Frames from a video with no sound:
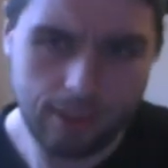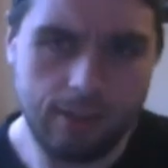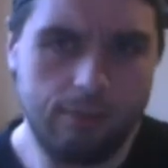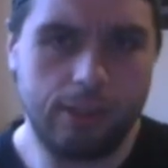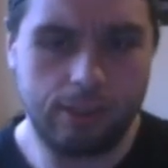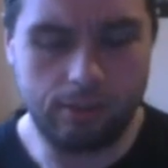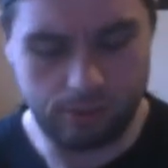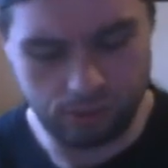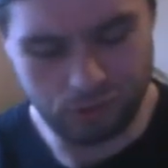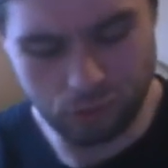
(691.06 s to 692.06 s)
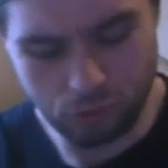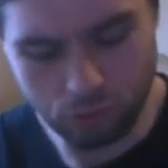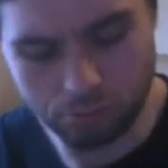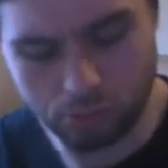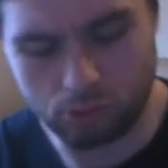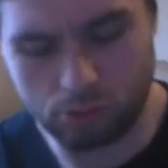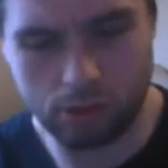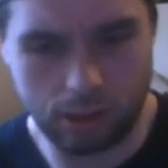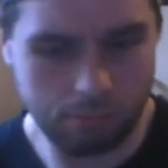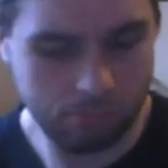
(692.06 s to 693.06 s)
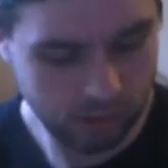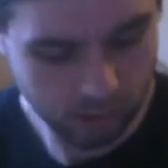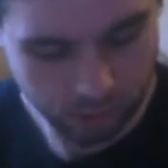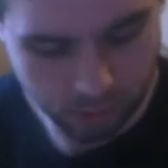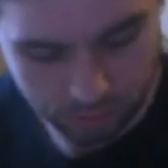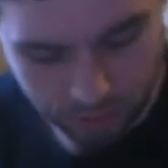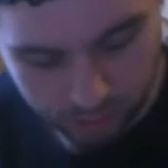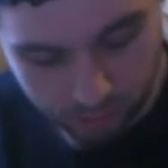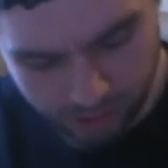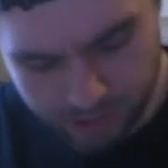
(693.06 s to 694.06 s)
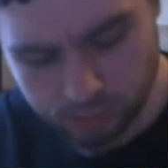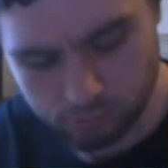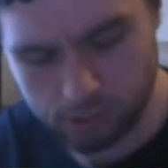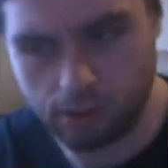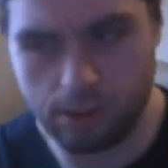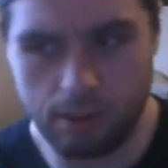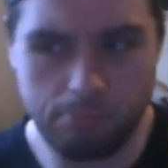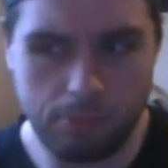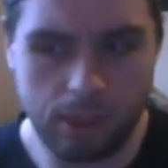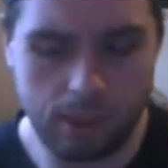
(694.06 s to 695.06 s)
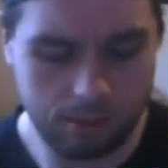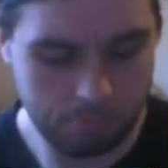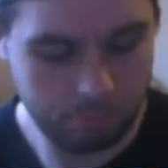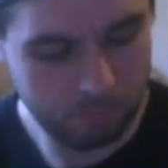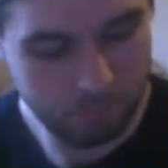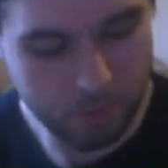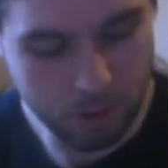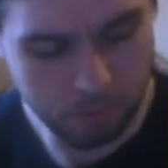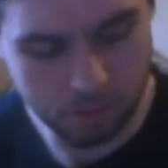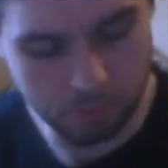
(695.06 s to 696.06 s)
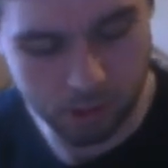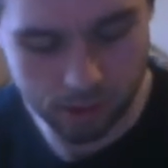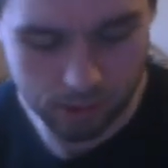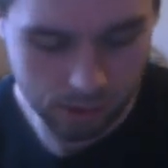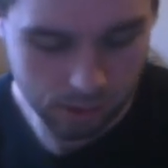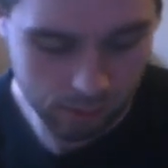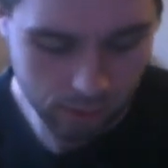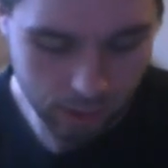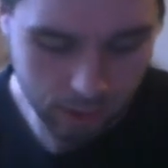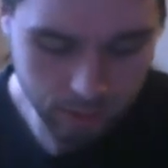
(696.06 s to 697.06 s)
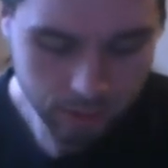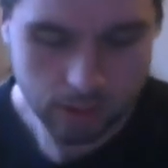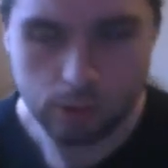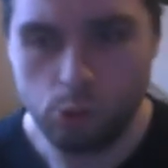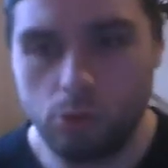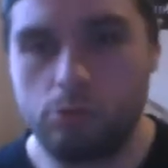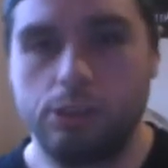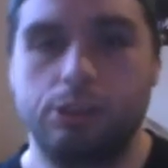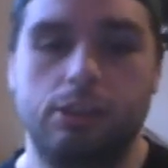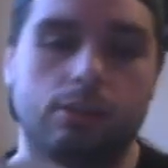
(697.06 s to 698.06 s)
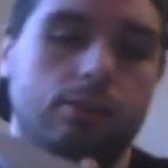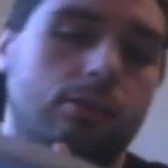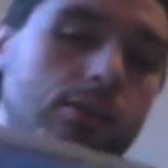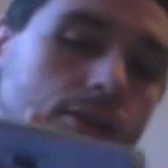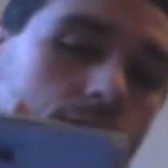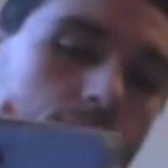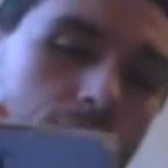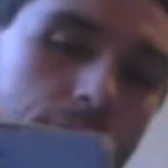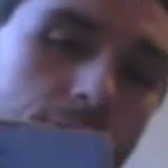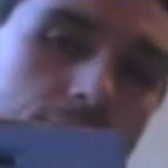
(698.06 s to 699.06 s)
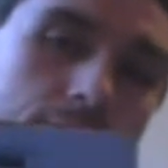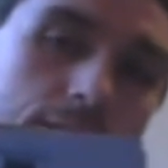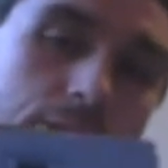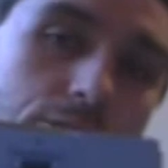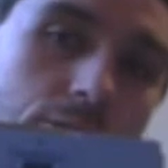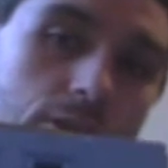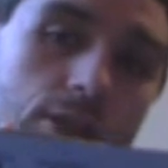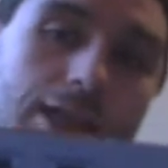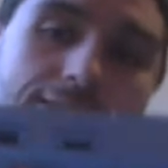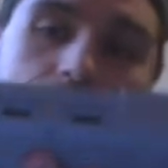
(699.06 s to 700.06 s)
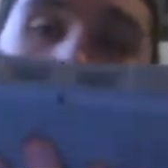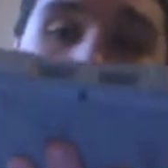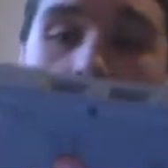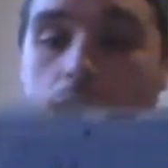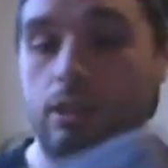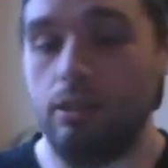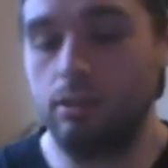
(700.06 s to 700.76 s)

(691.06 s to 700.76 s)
have like 2 more I'm going to show you. This one I bought a couple of months ago, which is the PlayStation Classic Mini.